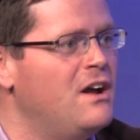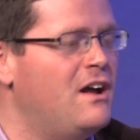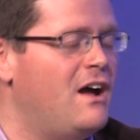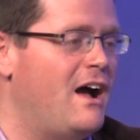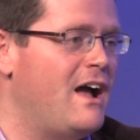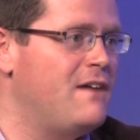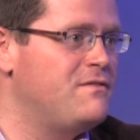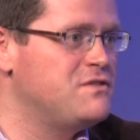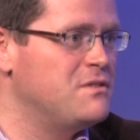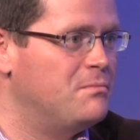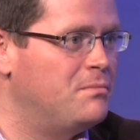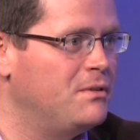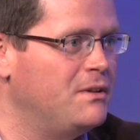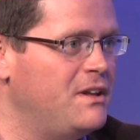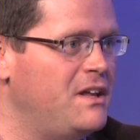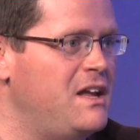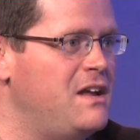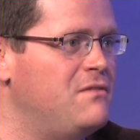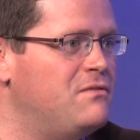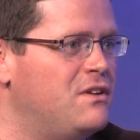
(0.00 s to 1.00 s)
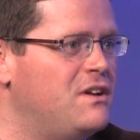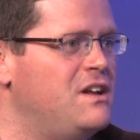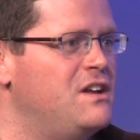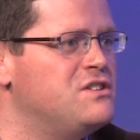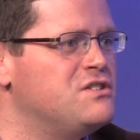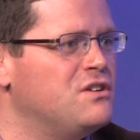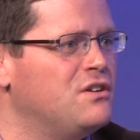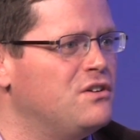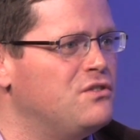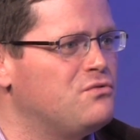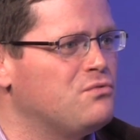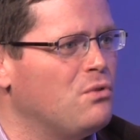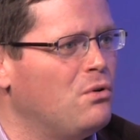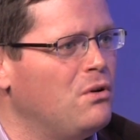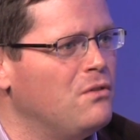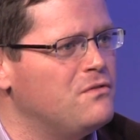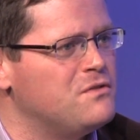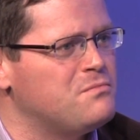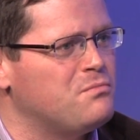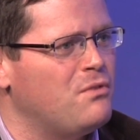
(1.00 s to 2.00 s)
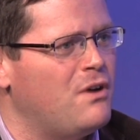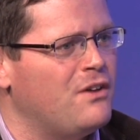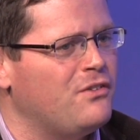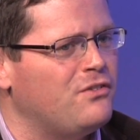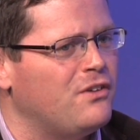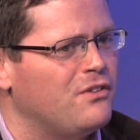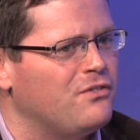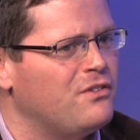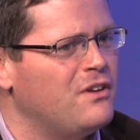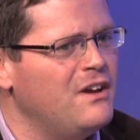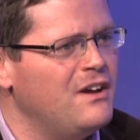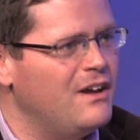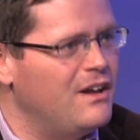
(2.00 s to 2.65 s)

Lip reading: I have to believe that he's in control of his process.